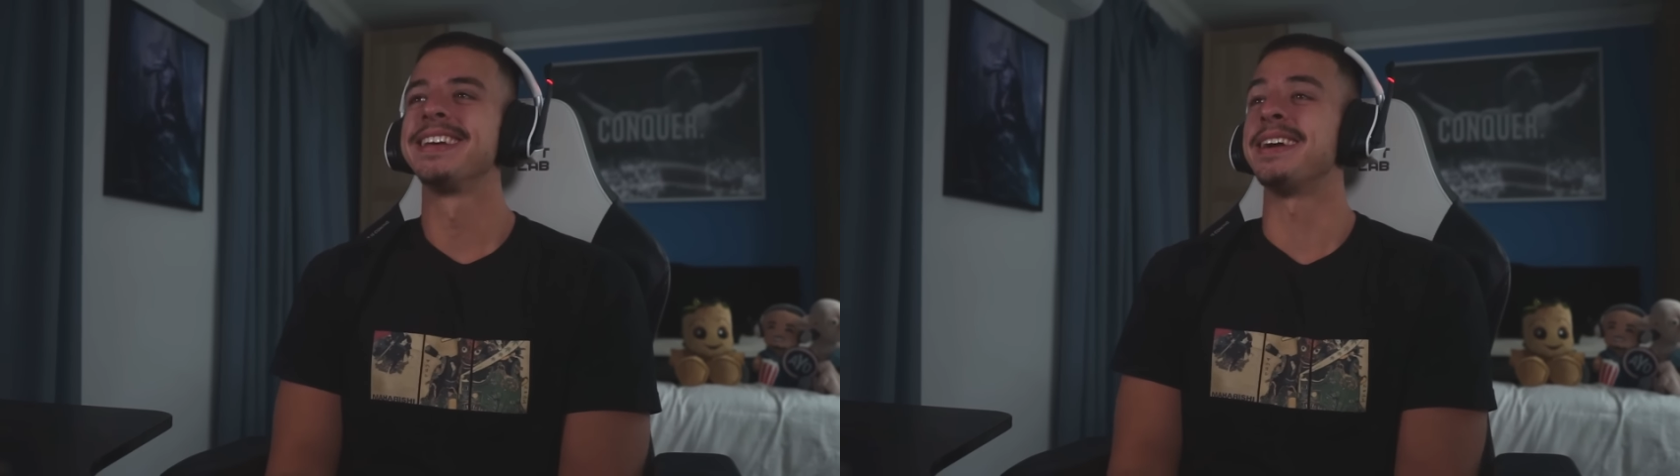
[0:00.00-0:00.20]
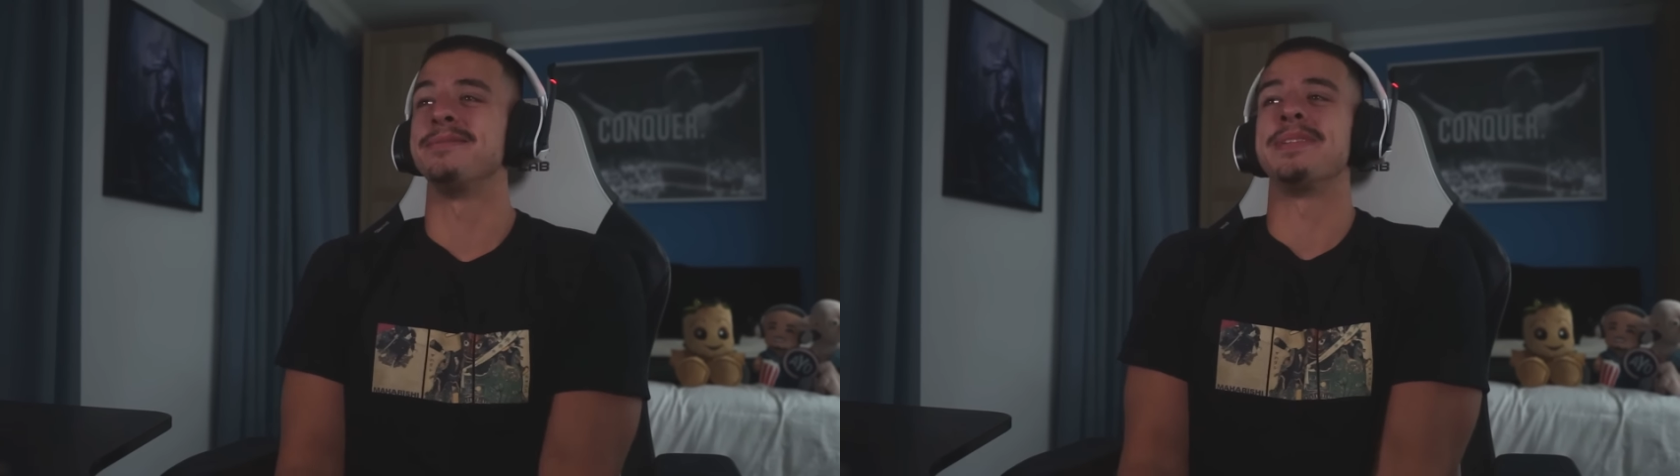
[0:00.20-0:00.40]

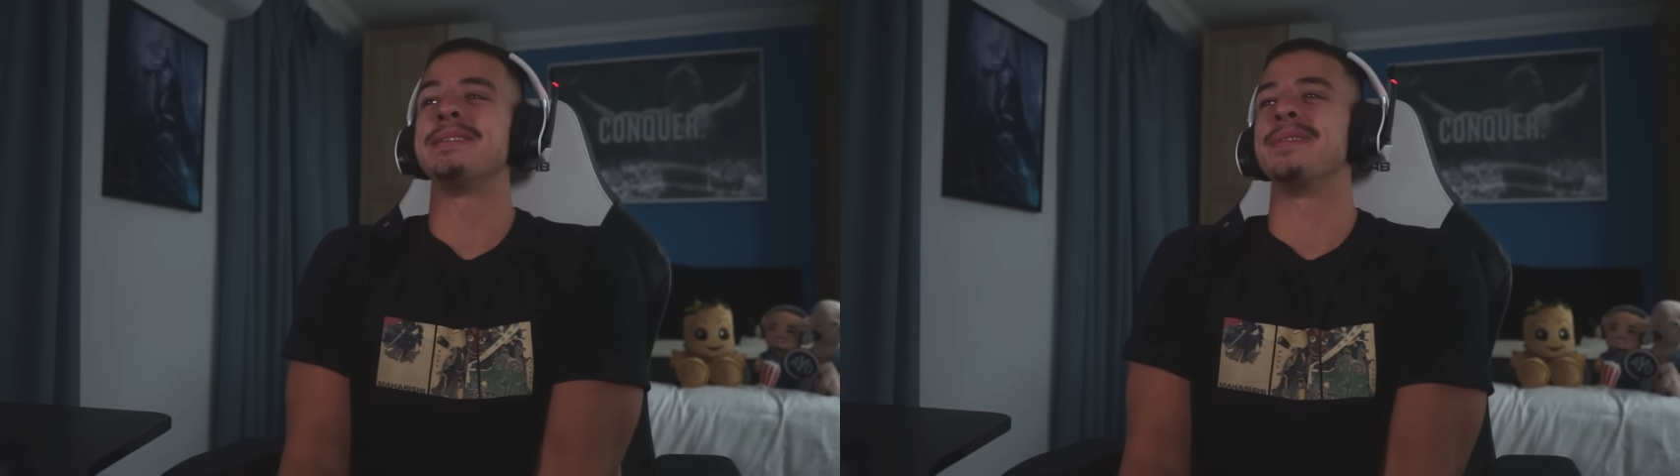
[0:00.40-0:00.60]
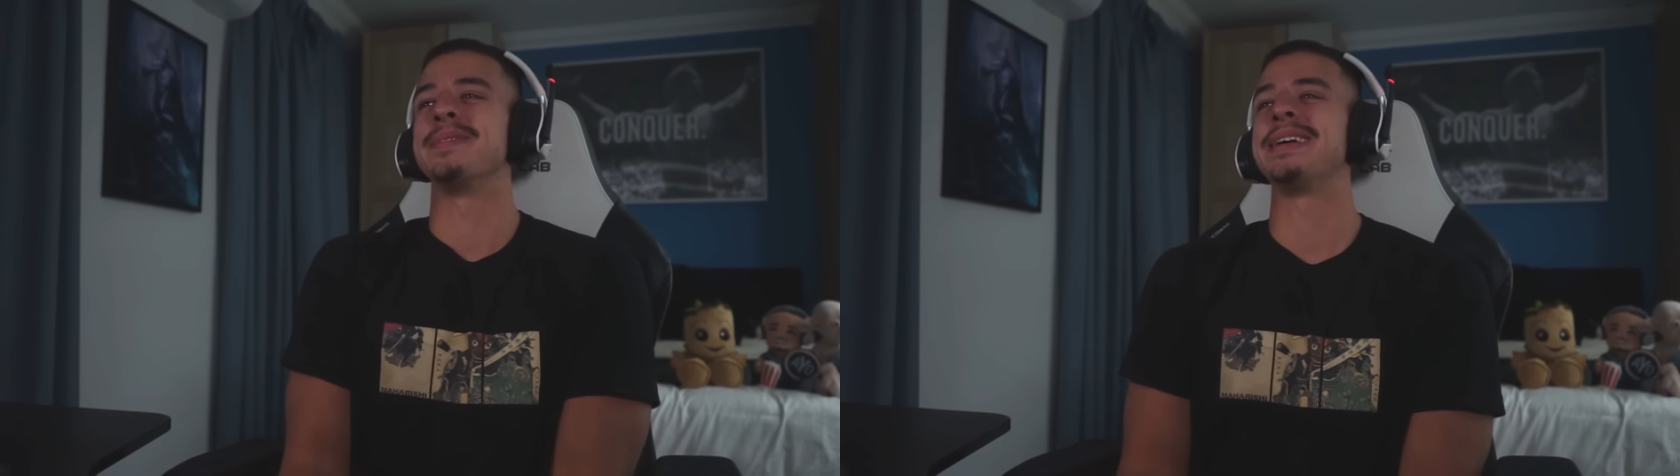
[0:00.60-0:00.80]
Can't
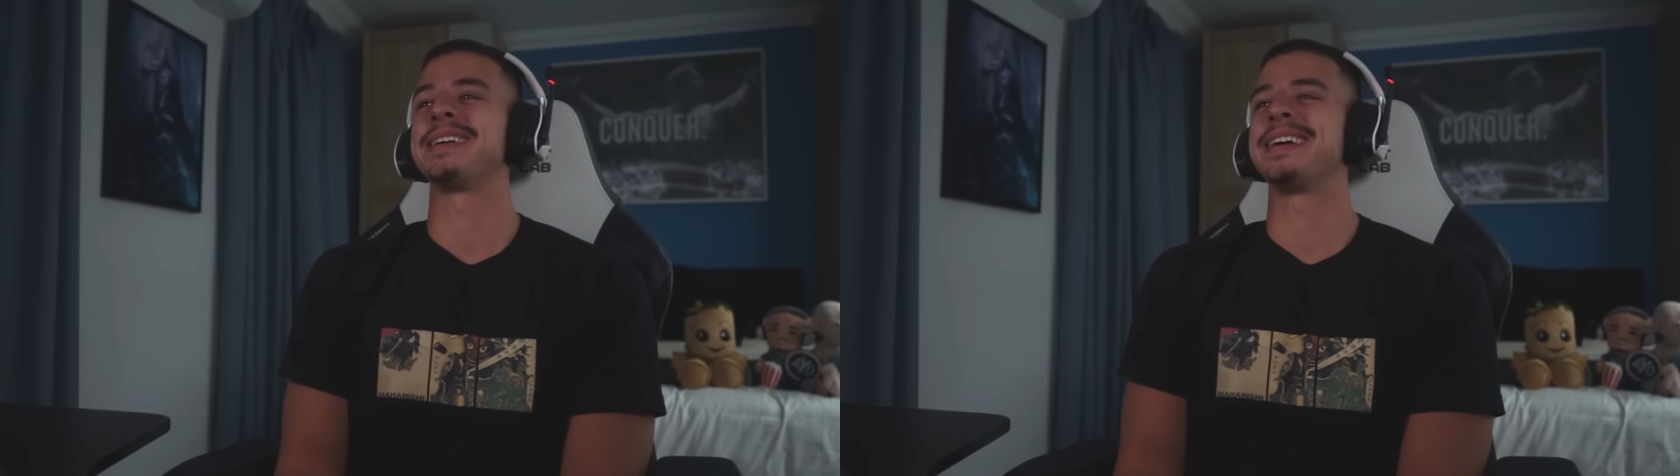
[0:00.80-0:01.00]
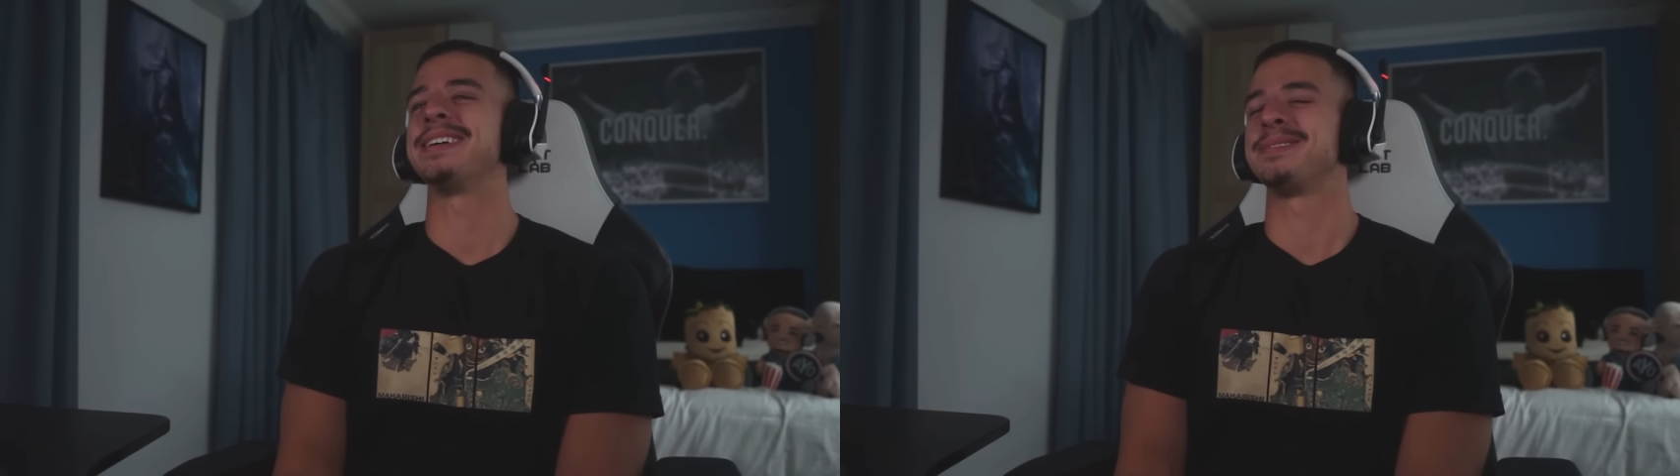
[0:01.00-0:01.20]
blame him. I mean,
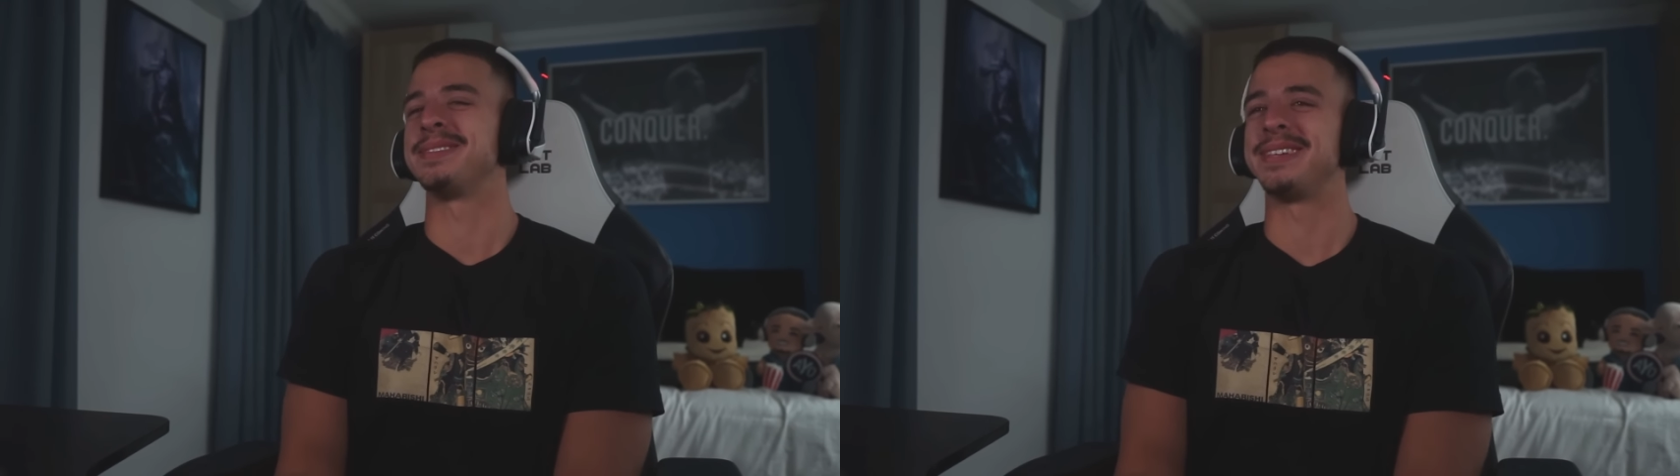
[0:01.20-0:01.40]
that guy's